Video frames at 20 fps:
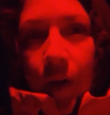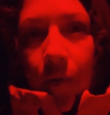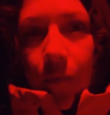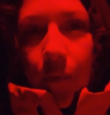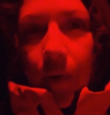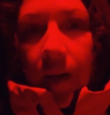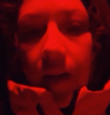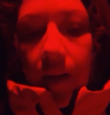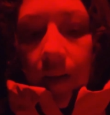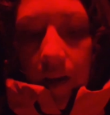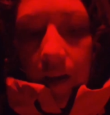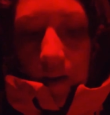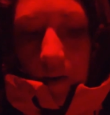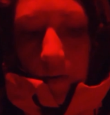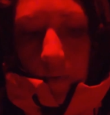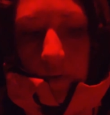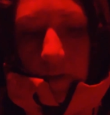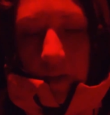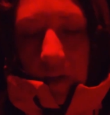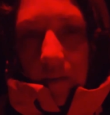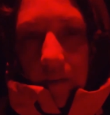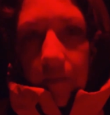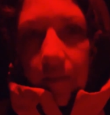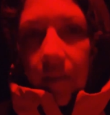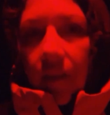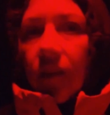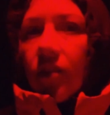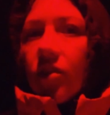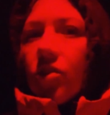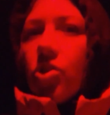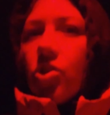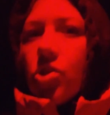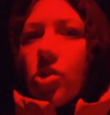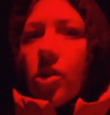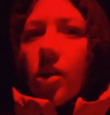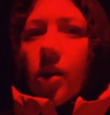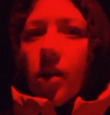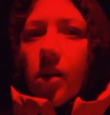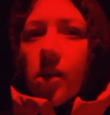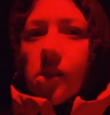right now. We have
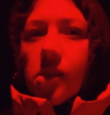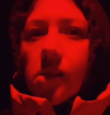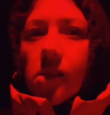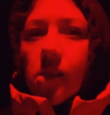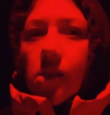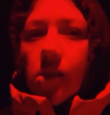just